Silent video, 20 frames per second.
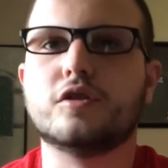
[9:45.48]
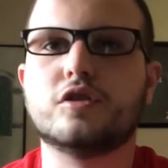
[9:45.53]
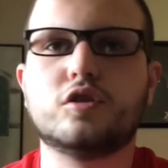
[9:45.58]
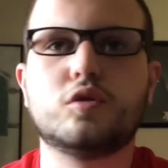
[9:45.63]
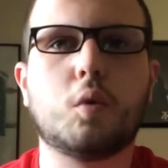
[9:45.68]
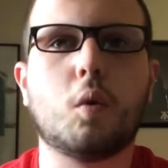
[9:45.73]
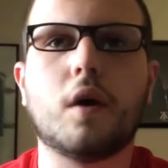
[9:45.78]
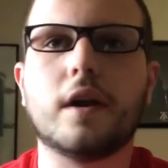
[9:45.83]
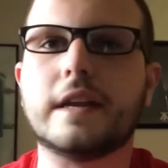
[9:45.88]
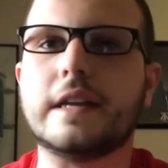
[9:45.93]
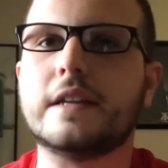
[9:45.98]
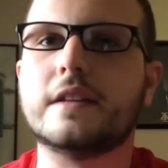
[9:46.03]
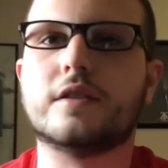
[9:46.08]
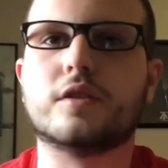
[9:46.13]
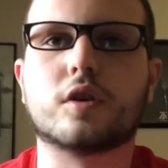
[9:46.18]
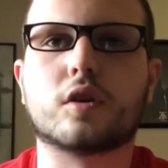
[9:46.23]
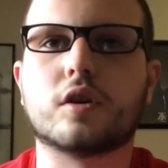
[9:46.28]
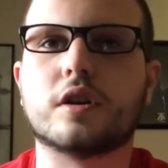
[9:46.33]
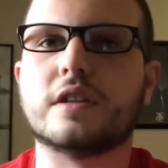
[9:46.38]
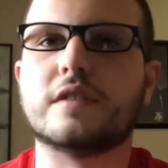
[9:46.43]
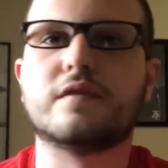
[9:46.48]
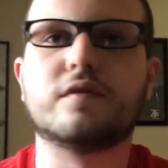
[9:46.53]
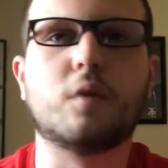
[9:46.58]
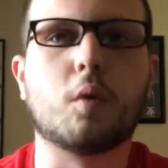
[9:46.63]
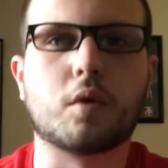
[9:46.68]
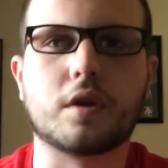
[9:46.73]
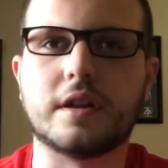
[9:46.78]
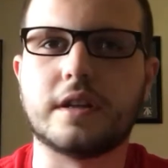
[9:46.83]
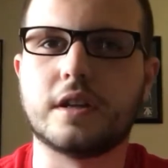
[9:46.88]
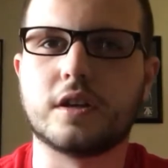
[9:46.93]
20, 30,
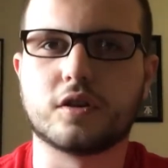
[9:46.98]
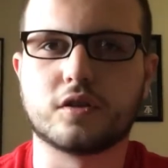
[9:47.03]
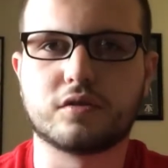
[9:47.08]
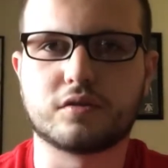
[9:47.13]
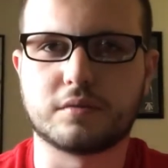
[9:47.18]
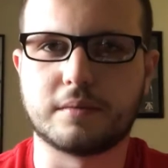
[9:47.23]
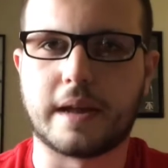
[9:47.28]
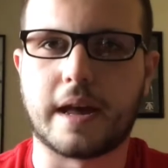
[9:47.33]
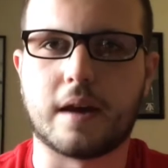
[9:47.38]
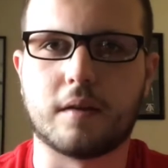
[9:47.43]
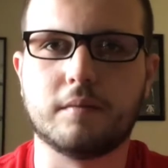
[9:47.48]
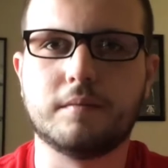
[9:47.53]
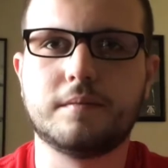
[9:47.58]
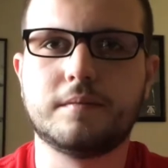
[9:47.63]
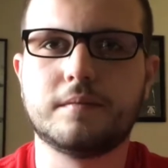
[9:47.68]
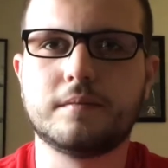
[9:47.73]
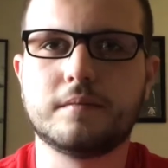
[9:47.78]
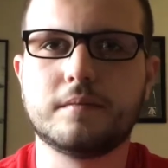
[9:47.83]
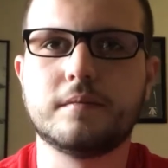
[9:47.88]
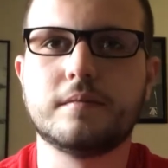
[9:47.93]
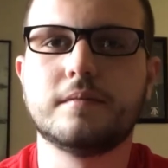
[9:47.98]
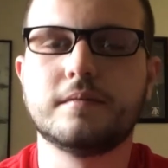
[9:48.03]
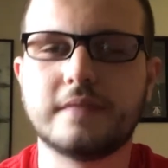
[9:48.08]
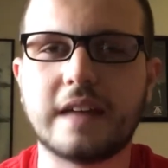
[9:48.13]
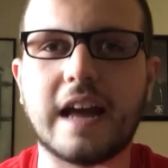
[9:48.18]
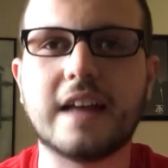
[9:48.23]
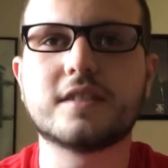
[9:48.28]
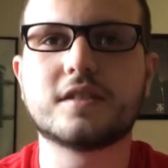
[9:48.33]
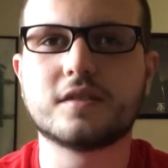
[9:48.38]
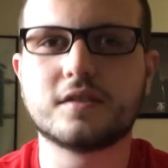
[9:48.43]
40 years from now.
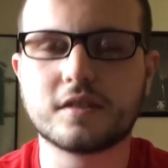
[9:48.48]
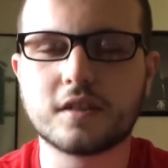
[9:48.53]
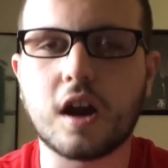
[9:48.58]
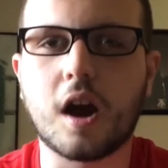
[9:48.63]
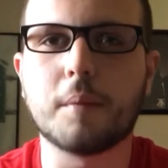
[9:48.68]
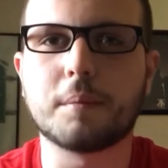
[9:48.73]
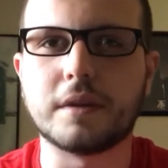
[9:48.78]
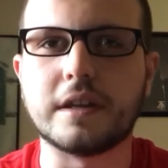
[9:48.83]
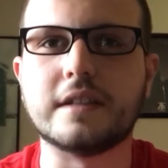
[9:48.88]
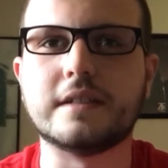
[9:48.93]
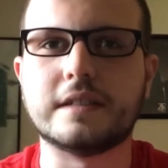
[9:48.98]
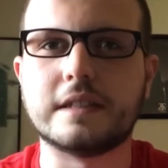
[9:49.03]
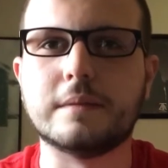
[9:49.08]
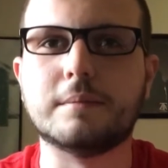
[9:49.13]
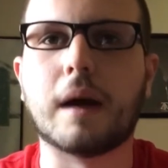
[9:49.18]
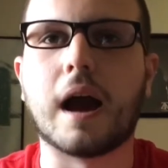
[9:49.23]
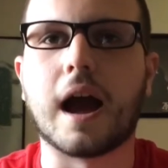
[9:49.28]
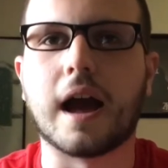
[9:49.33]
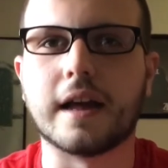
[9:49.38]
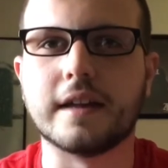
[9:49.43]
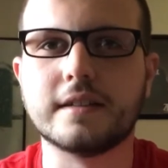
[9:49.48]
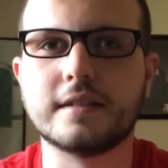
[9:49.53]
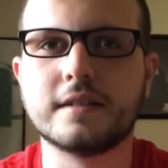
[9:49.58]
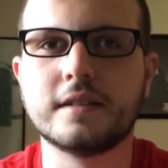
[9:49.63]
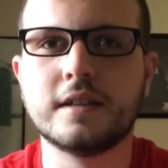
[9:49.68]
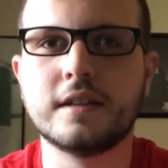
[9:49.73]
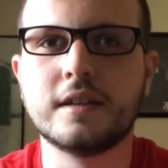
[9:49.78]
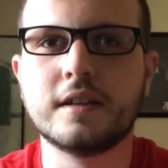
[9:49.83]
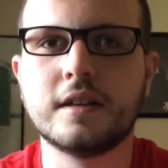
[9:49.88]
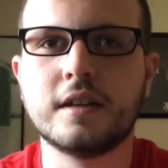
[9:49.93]
That's the companies he buys.
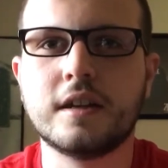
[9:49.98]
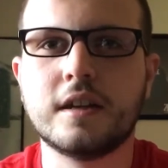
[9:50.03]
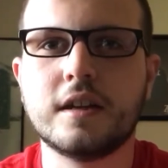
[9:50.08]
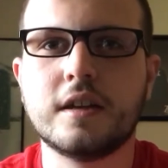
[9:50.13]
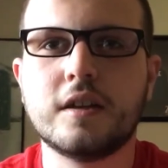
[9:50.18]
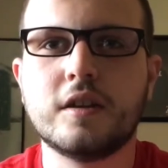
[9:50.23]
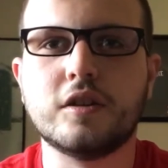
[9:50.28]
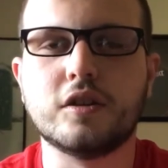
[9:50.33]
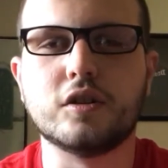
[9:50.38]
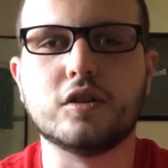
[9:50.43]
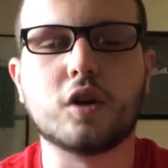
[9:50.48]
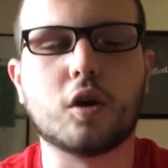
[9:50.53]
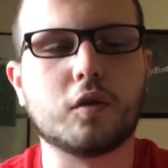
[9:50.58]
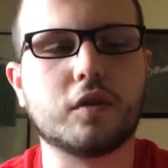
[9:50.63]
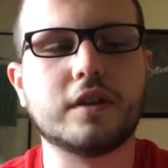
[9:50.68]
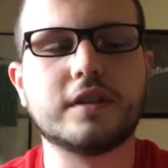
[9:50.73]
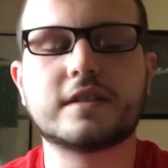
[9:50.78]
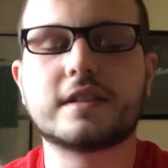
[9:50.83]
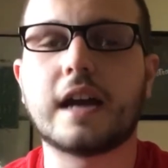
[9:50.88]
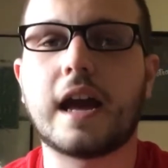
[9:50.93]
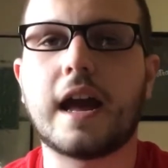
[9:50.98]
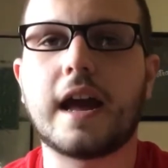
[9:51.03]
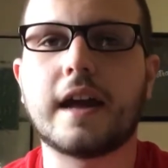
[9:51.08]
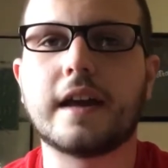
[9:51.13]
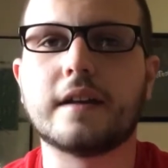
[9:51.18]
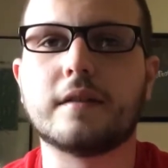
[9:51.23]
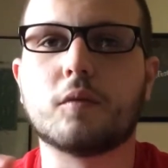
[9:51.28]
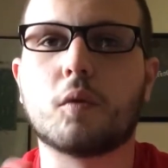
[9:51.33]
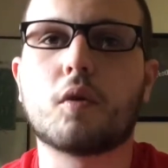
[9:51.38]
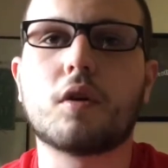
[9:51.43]
This
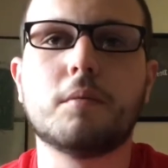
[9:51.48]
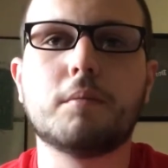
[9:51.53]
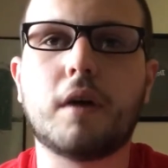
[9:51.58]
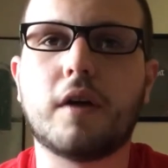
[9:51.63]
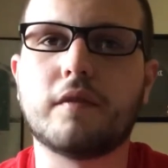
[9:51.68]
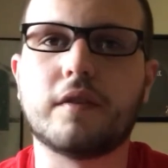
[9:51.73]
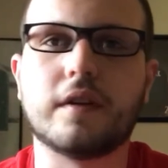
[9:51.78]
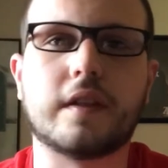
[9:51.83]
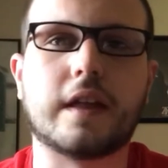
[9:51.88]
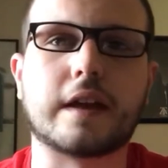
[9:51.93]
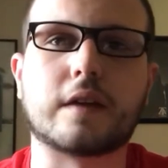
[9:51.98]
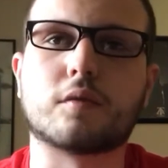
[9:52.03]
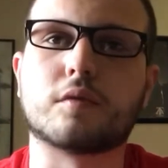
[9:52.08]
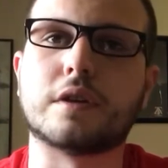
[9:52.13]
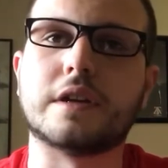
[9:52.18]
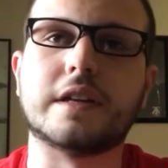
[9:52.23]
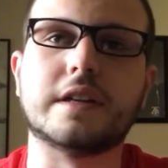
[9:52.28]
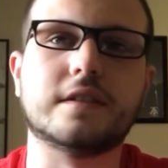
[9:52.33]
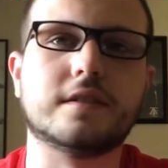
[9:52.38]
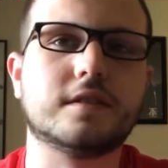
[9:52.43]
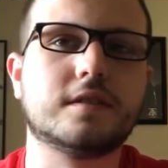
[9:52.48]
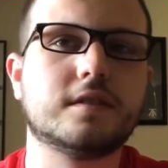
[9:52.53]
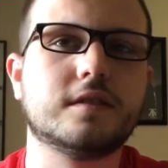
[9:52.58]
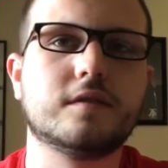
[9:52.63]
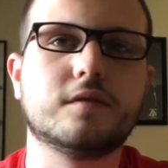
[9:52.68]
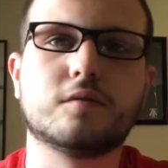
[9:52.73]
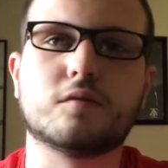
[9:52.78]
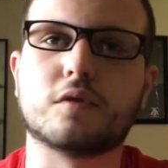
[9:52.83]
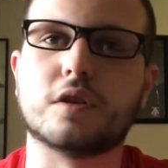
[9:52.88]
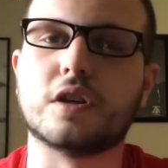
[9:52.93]
guy, Warren Buffett, reads
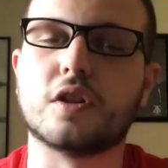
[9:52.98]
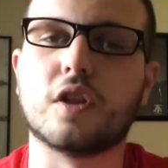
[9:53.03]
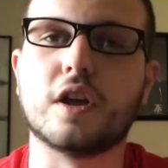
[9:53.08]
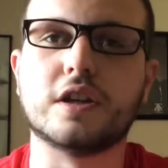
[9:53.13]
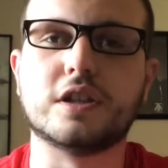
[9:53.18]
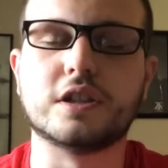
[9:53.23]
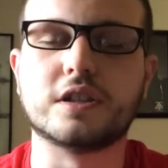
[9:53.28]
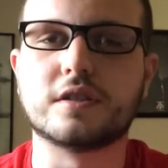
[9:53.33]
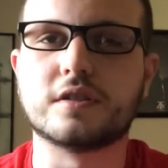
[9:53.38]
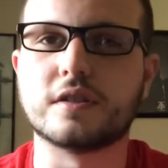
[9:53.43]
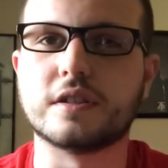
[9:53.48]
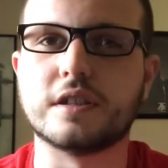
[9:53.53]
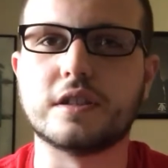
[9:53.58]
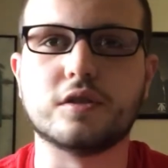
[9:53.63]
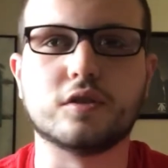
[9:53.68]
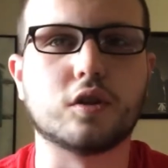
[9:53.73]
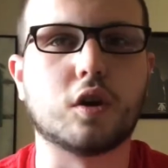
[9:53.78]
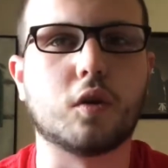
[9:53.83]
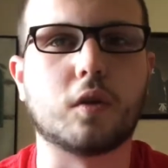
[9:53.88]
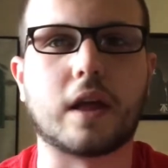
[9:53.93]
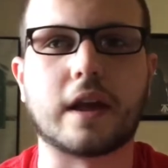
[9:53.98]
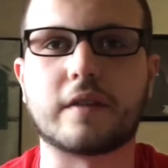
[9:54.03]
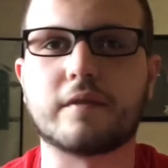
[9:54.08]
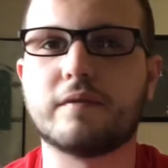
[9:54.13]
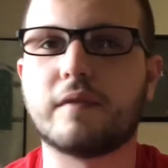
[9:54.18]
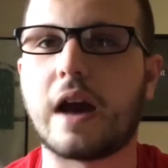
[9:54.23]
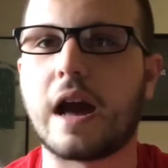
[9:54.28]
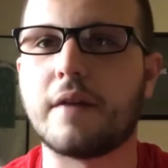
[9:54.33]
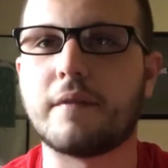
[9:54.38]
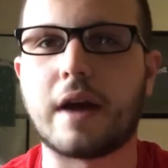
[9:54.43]
religiously,
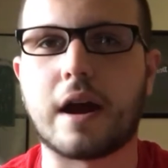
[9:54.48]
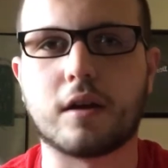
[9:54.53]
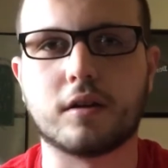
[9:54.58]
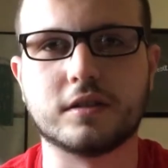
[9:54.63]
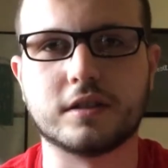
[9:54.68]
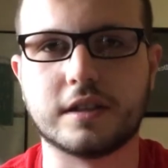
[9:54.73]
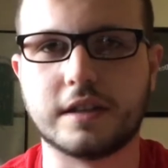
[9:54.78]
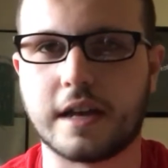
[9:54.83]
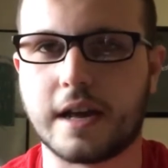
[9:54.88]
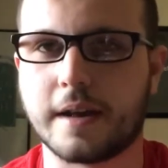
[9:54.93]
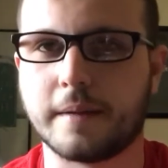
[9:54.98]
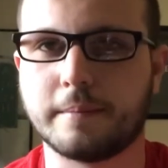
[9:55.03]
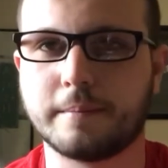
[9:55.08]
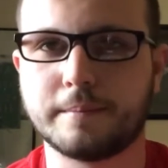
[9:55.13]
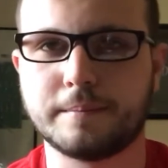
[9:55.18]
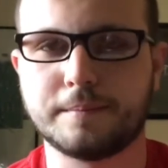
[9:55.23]
5 hours a day.